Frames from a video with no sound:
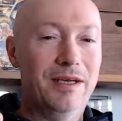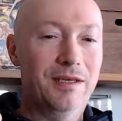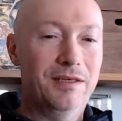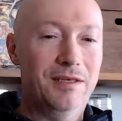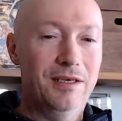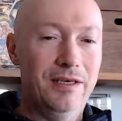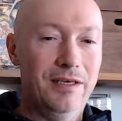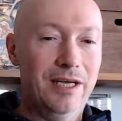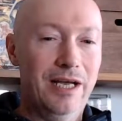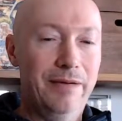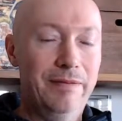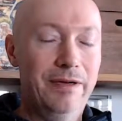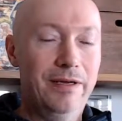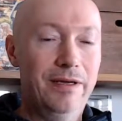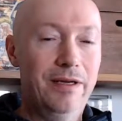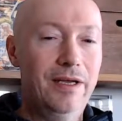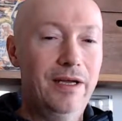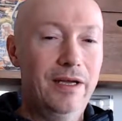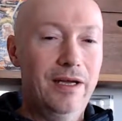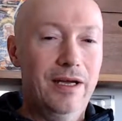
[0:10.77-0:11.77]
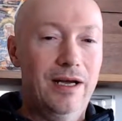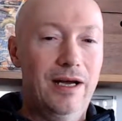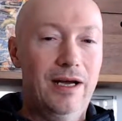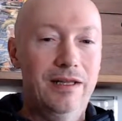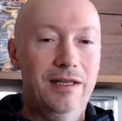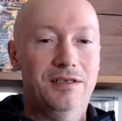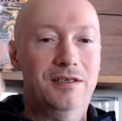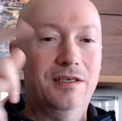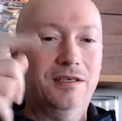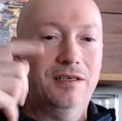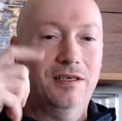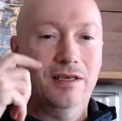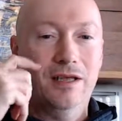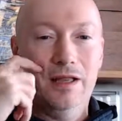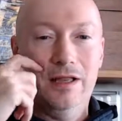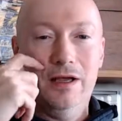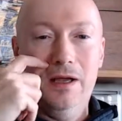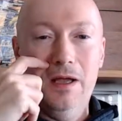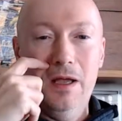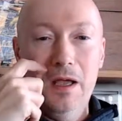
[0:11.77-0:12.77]
City Gaming, and this is
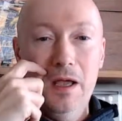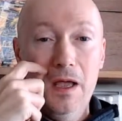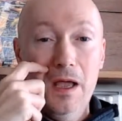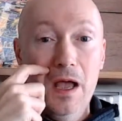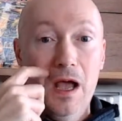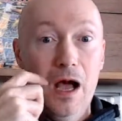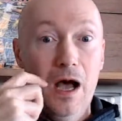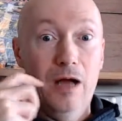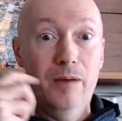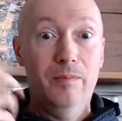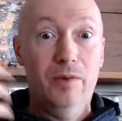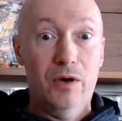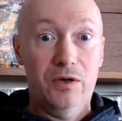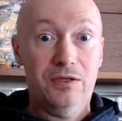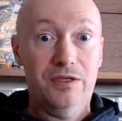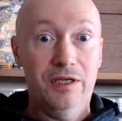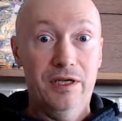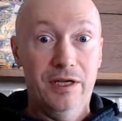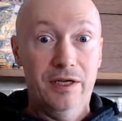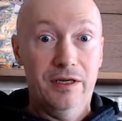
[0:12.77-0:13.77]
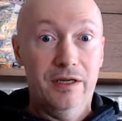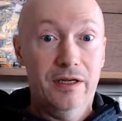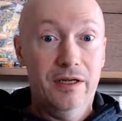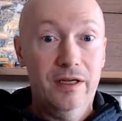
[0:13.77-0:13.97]
another unboxing.